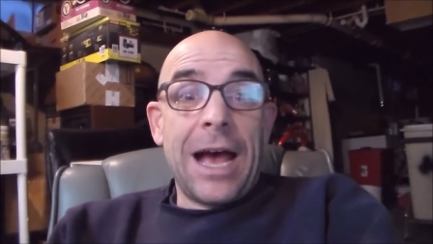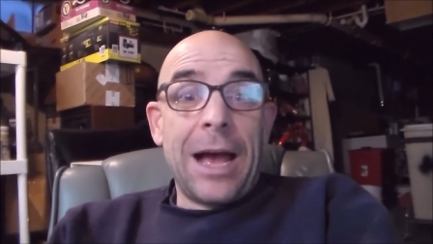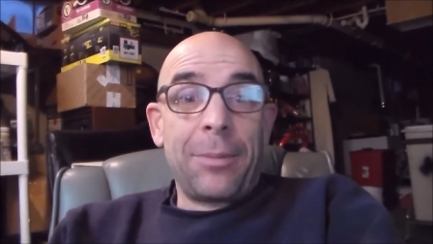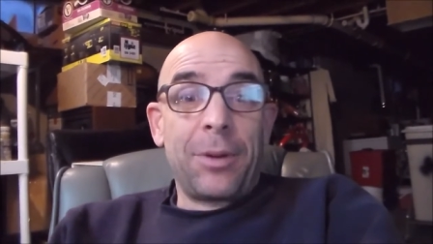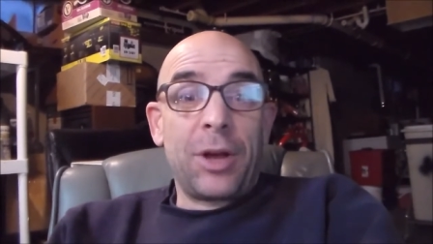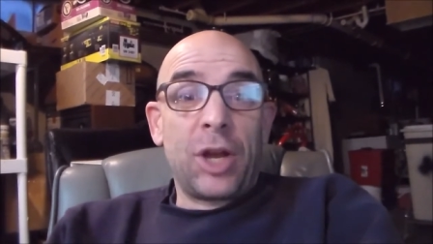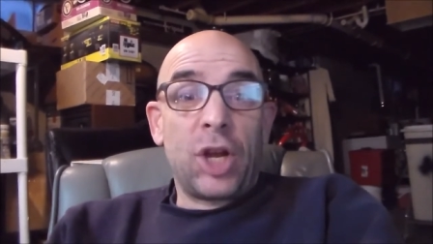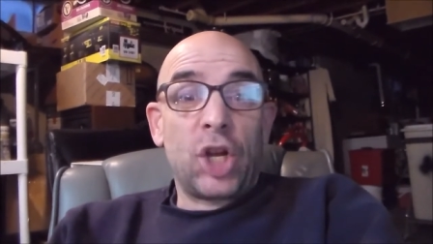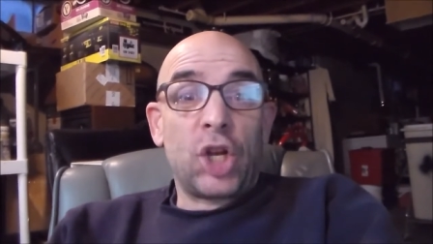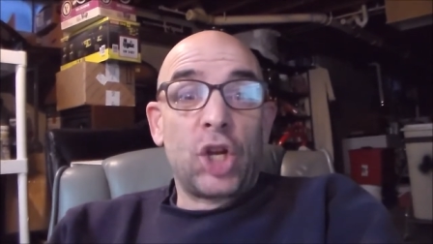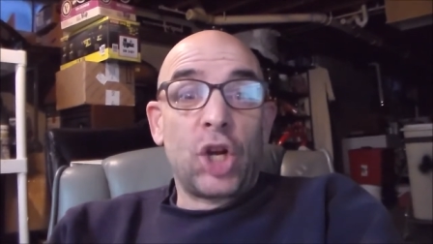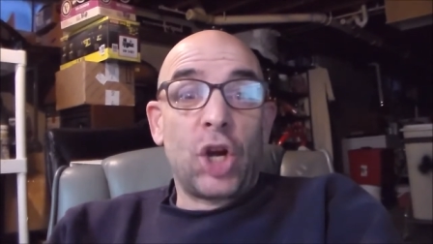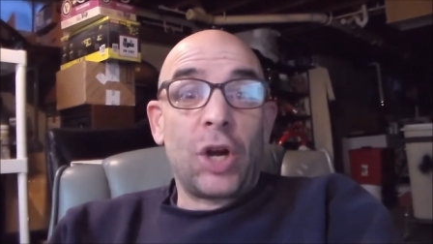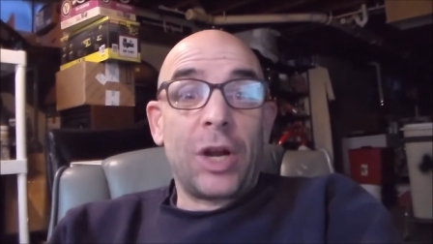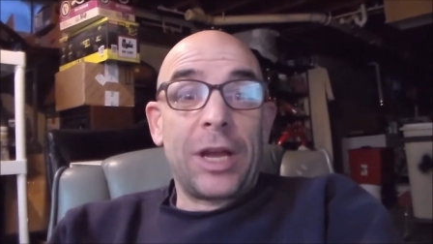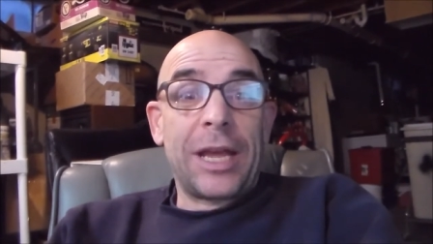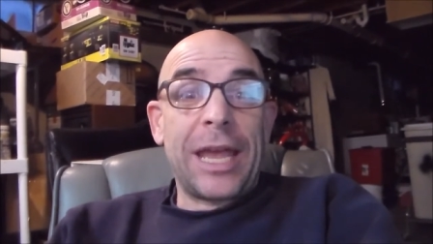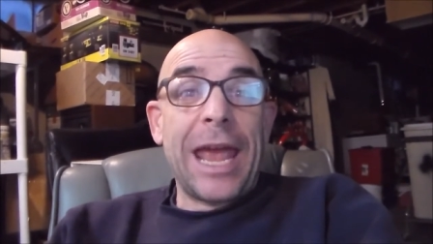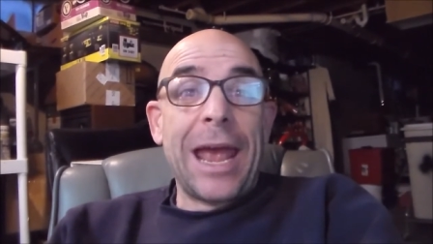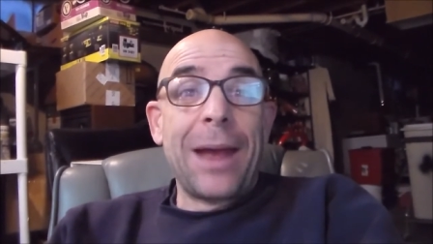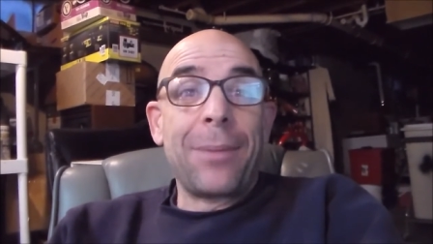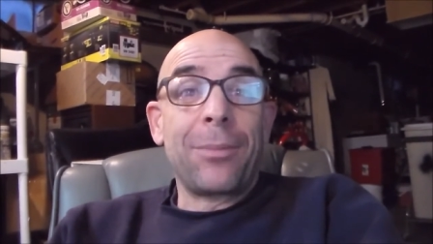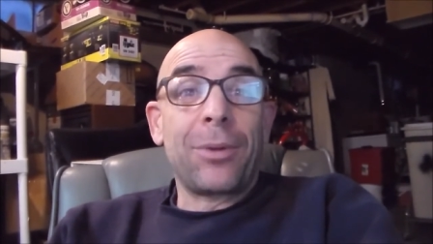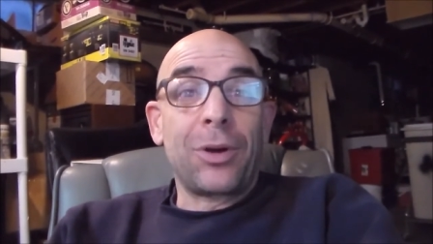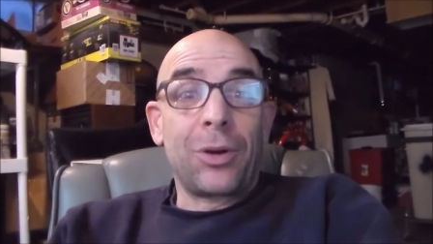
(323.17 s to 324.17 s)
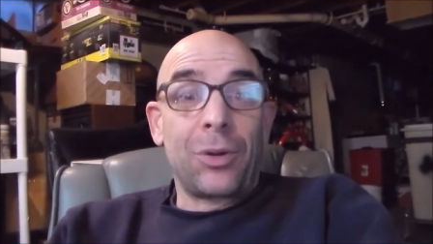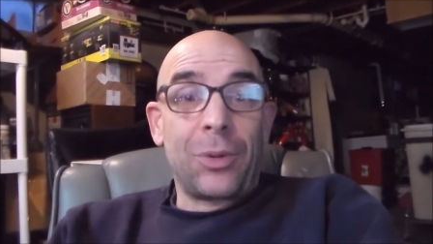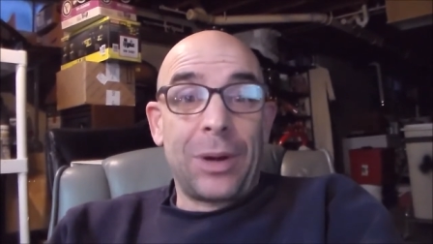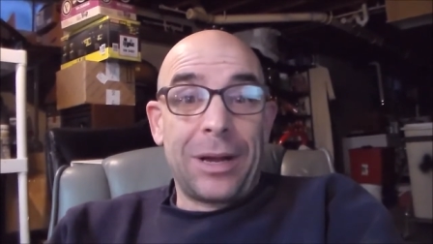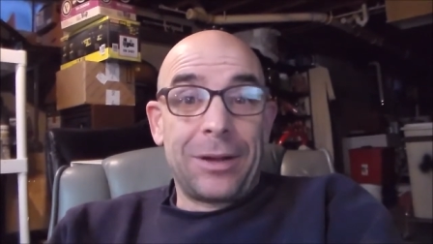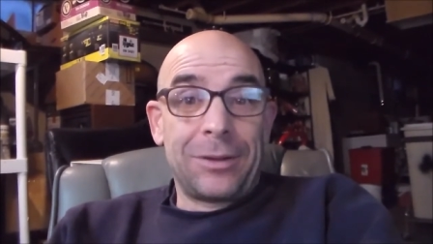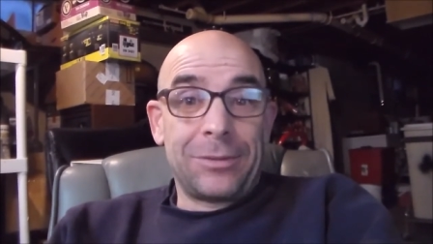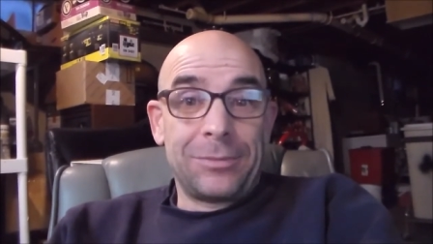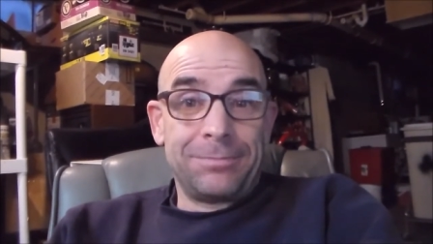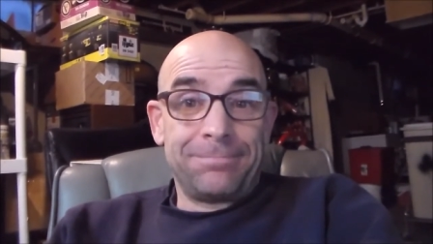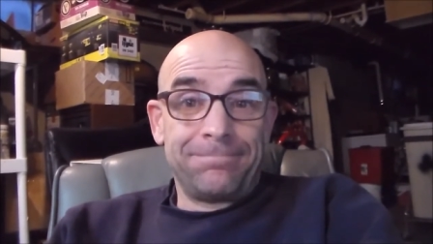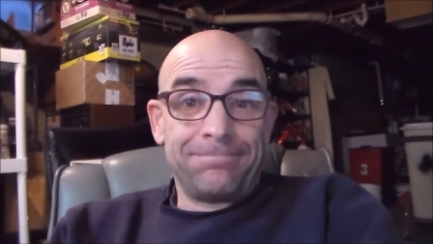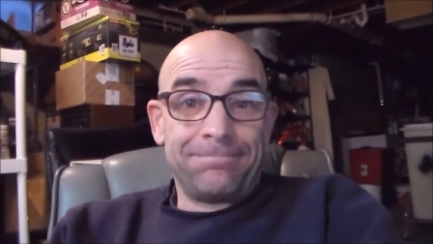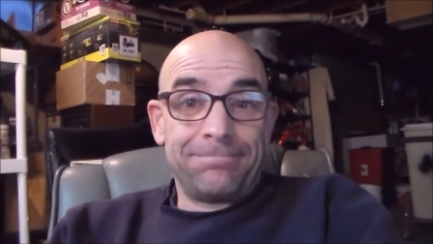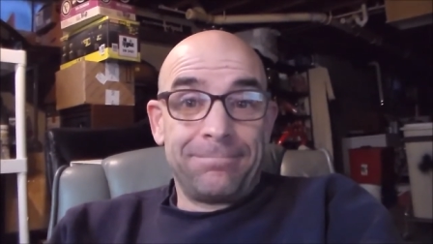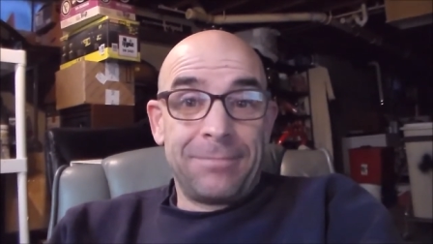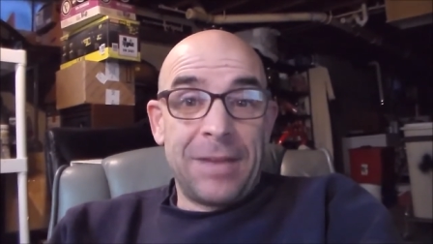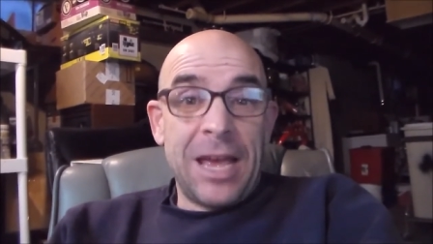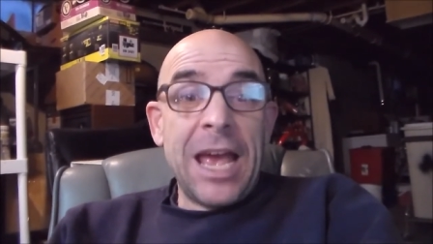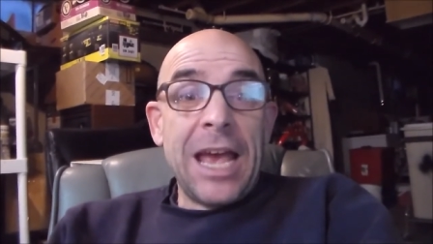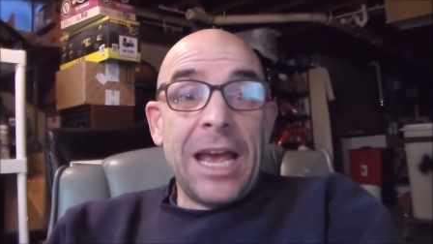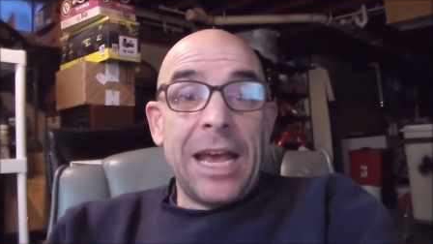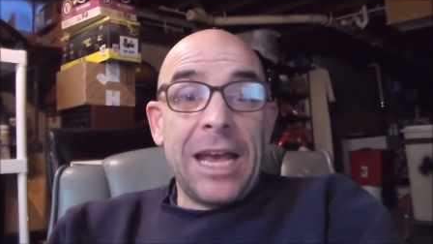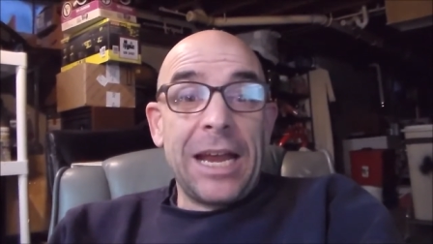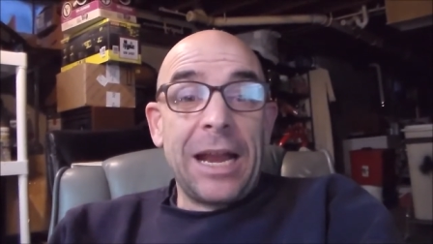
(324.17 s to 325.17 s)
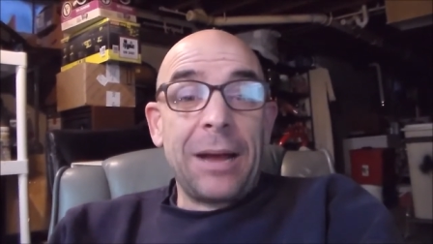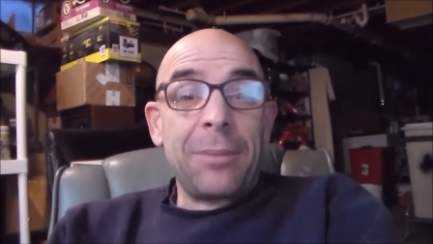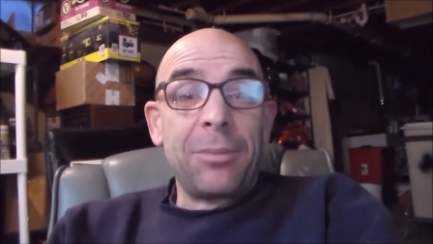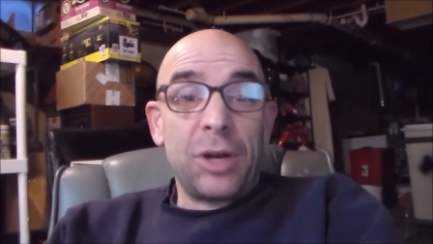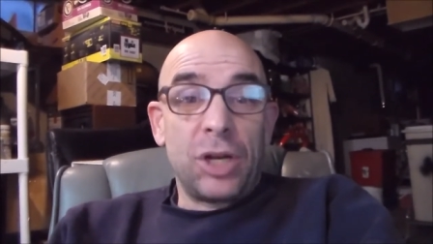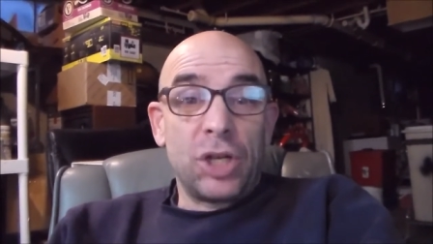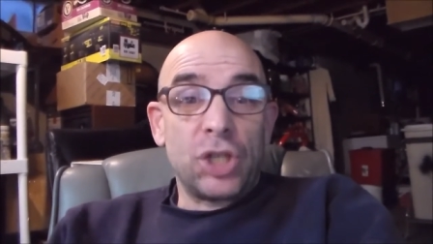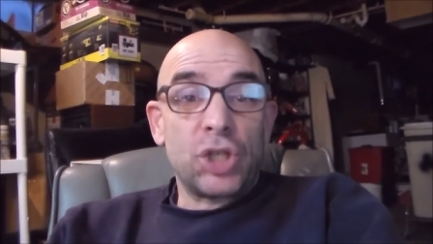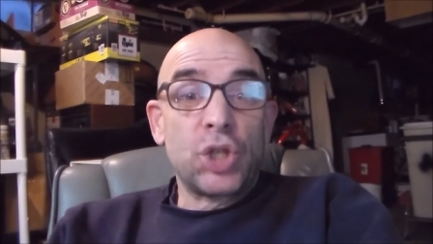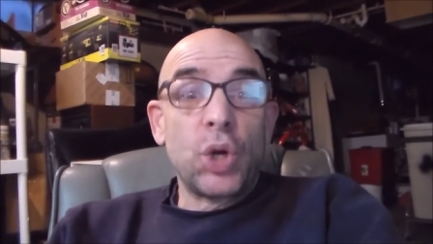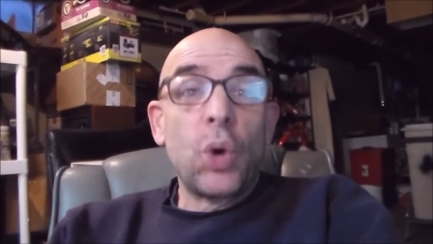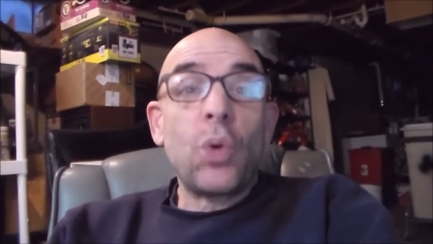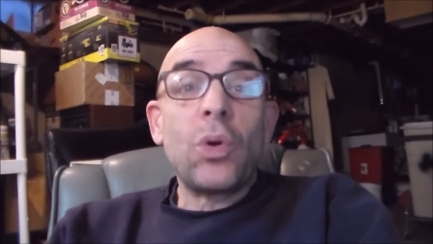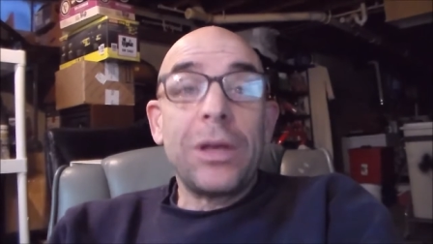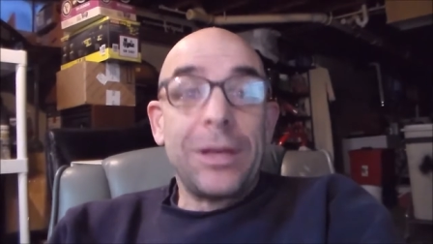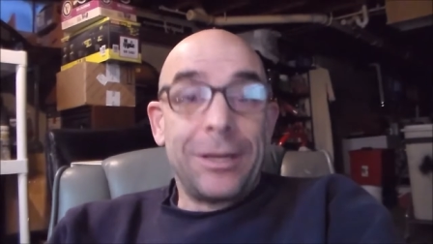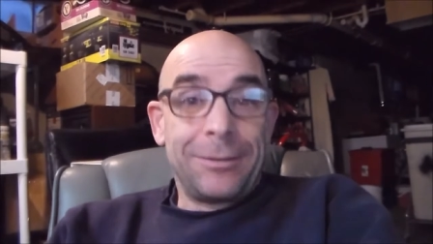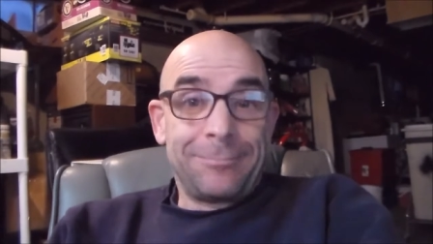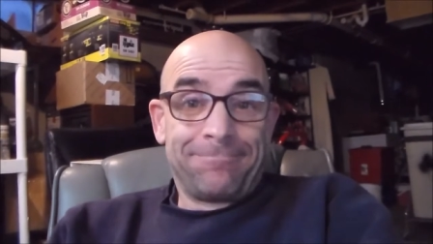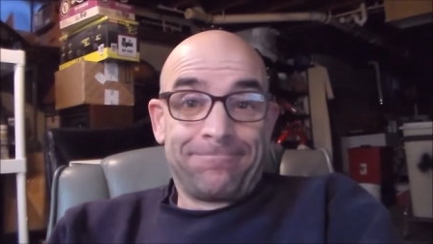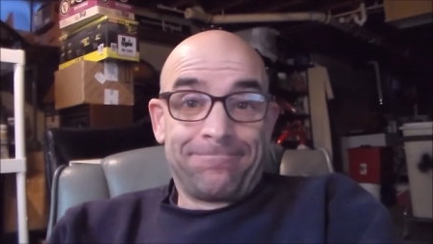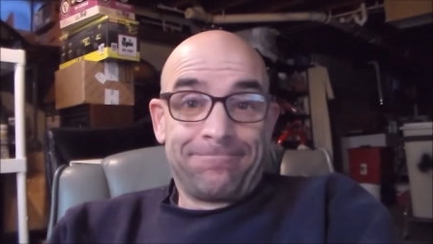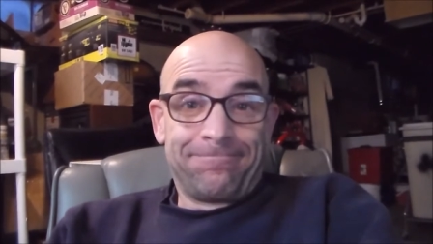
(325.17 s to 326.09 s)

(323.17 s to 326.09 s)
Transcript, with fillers: I'm going to turn the camera around and I'm going to show you.